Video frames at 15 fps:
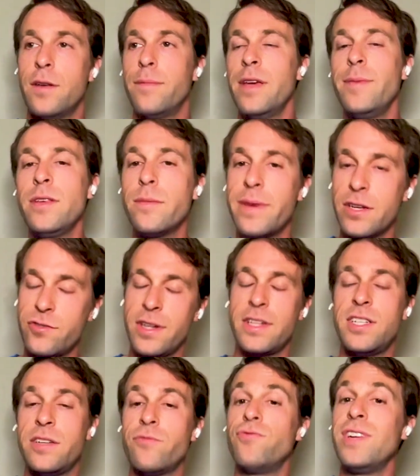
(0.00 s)
maybe your best
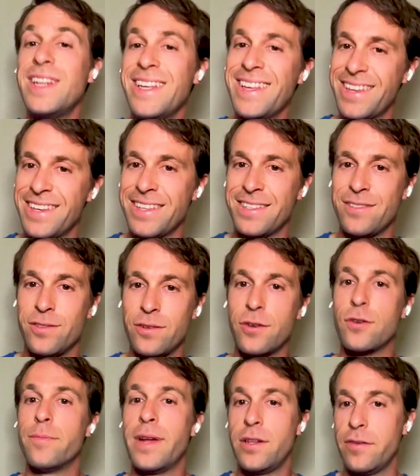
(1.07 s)
strategy really is to
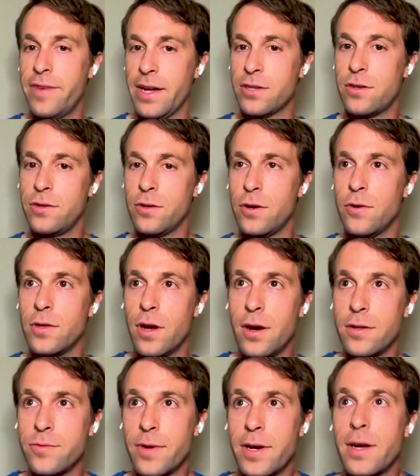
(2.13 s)
go manufacture your own
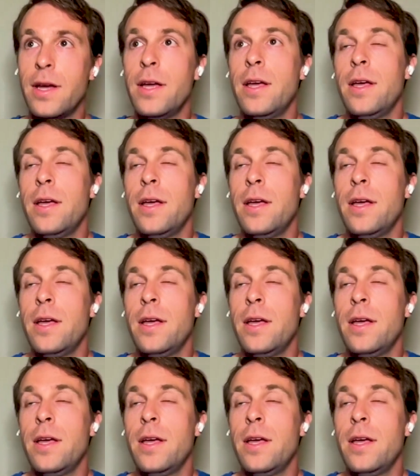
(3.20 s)
hardware